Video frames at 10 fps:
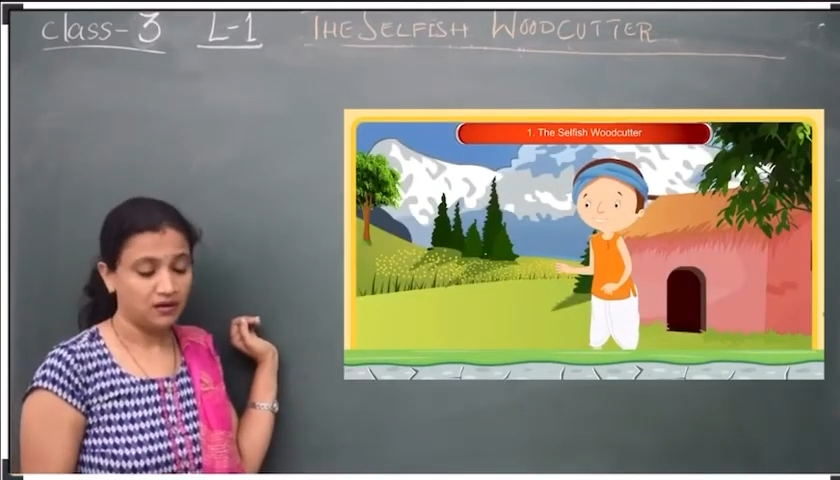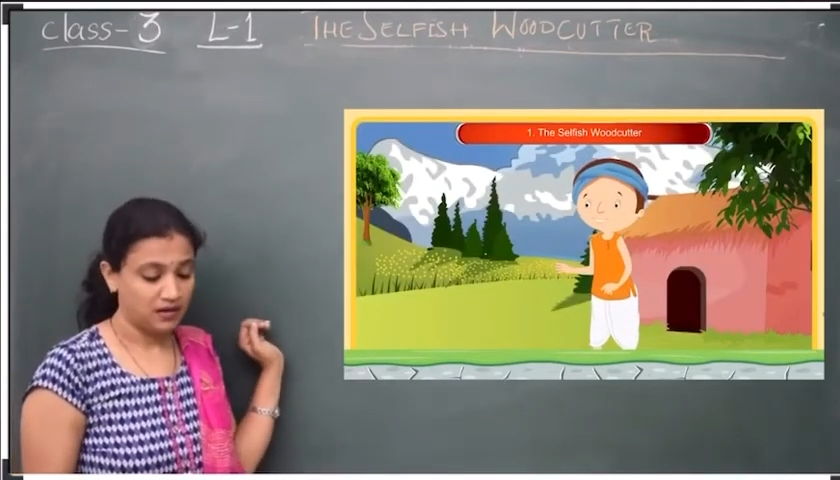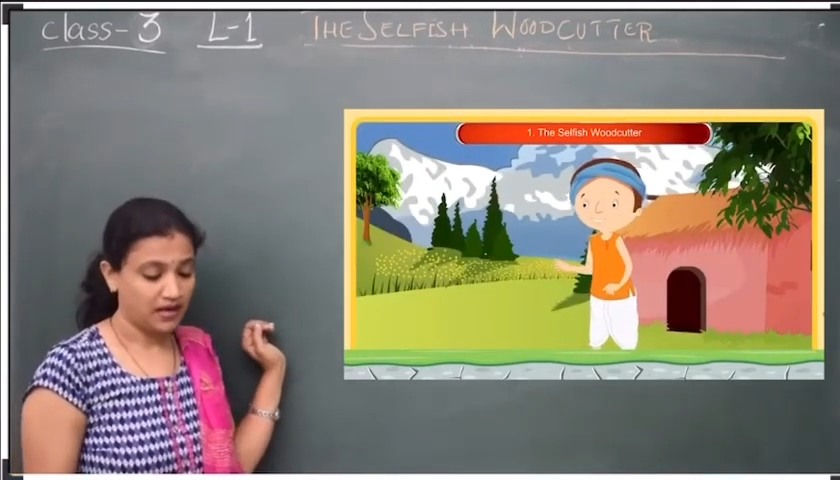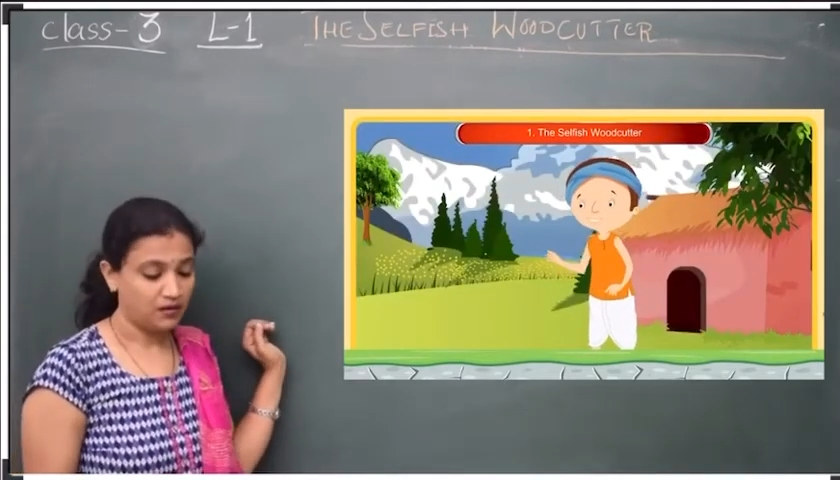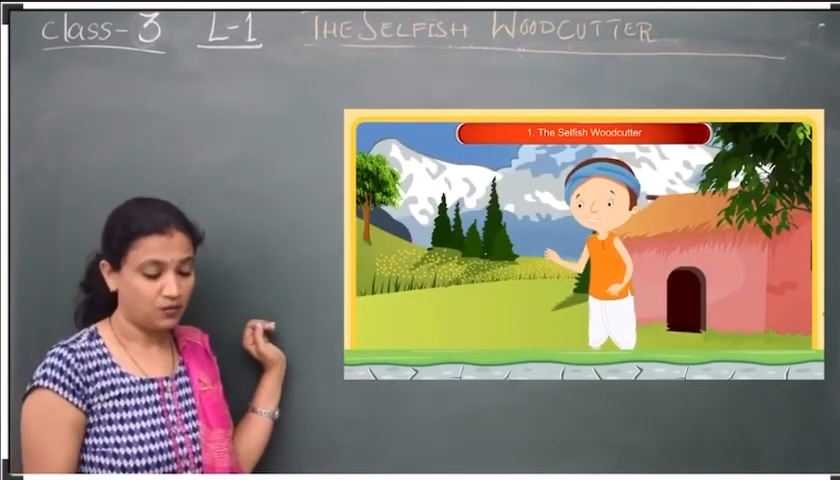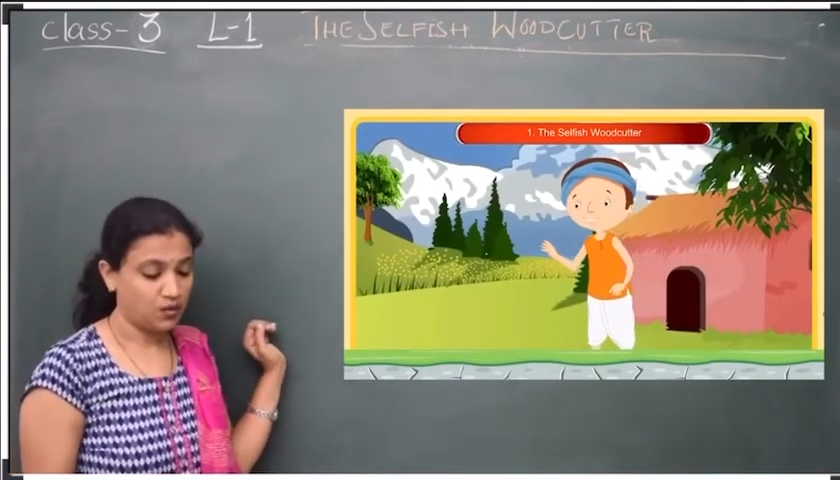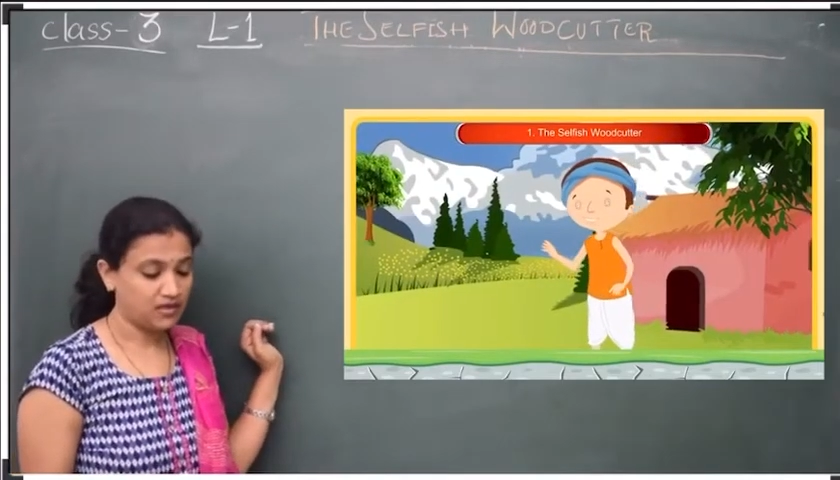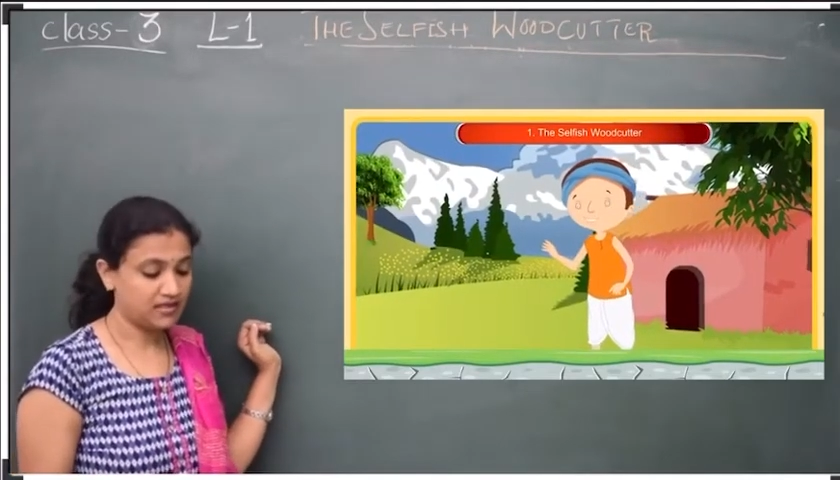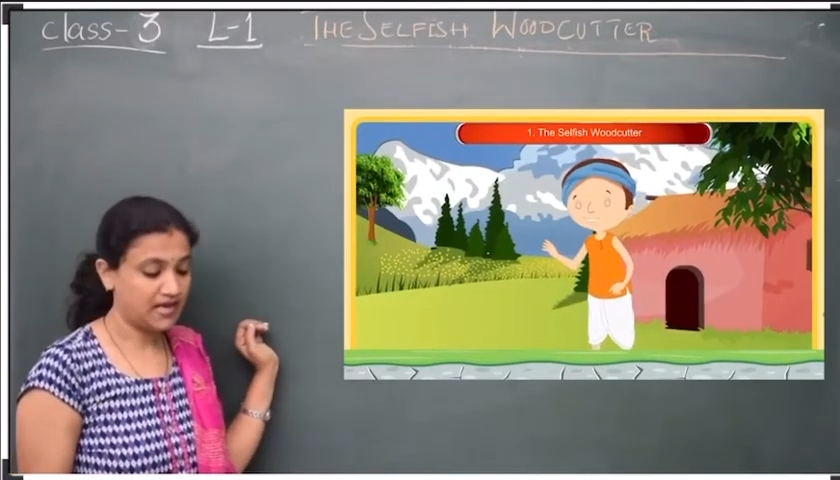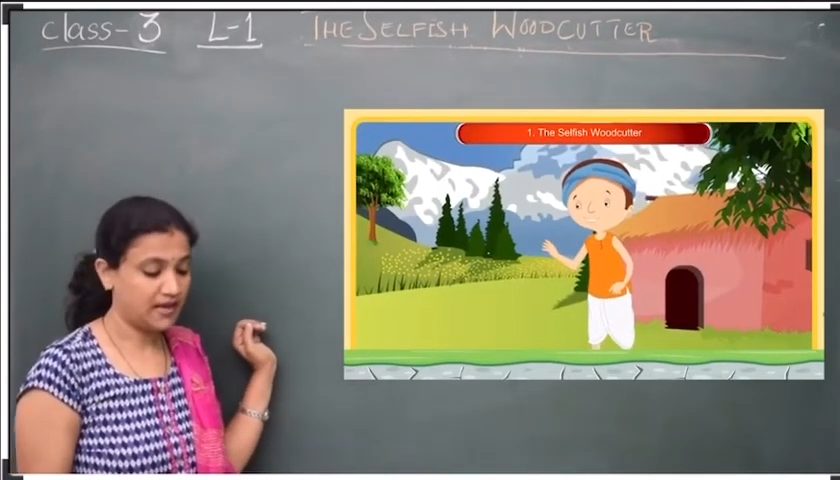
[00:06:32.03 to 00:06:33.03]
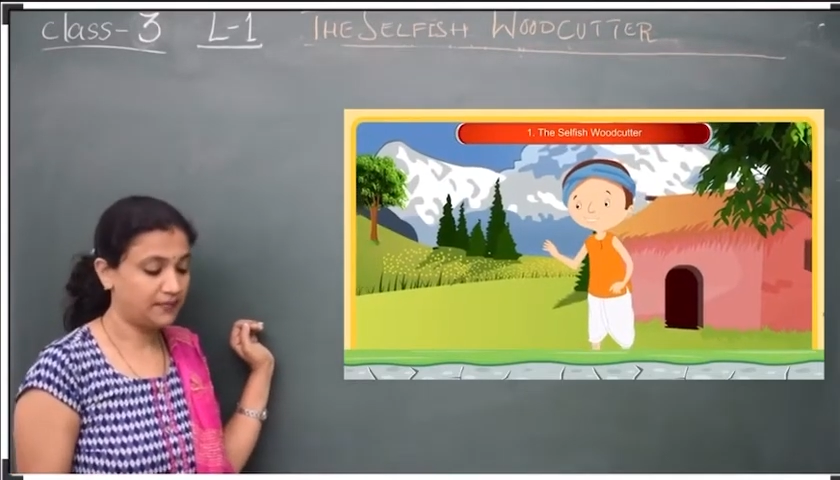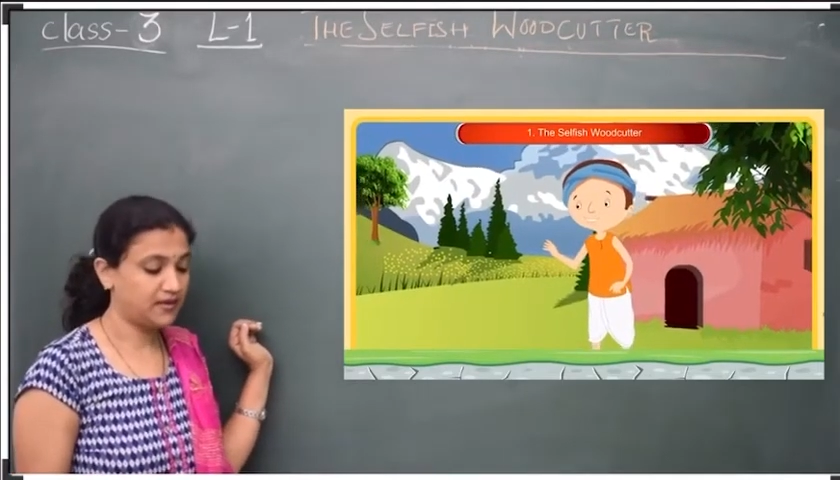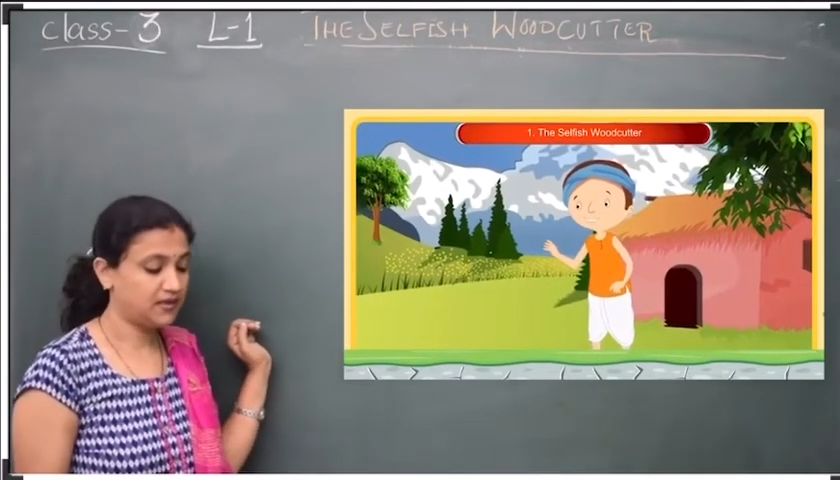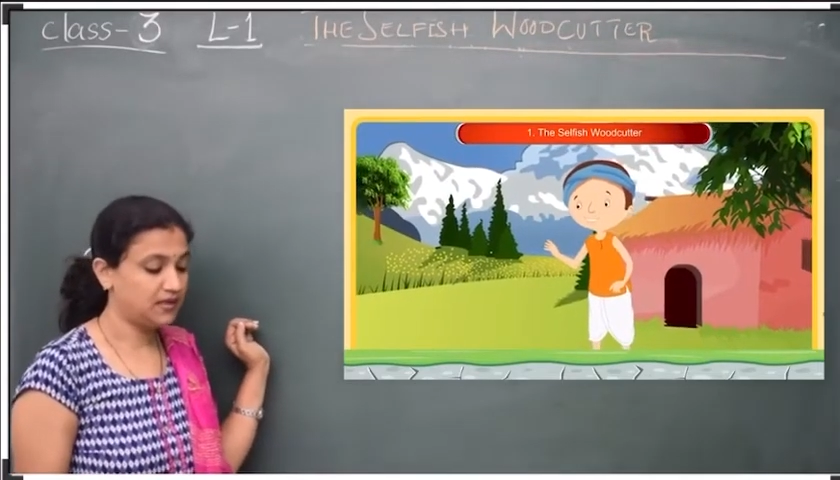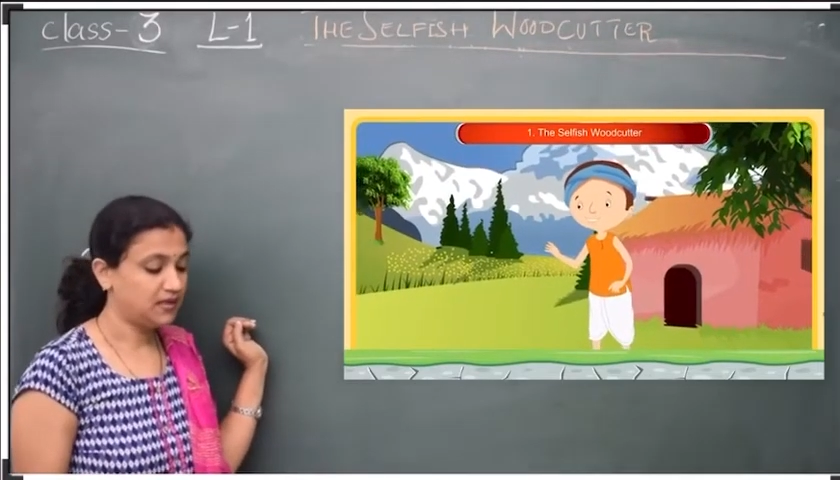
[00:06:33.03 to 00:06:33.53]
and what happened?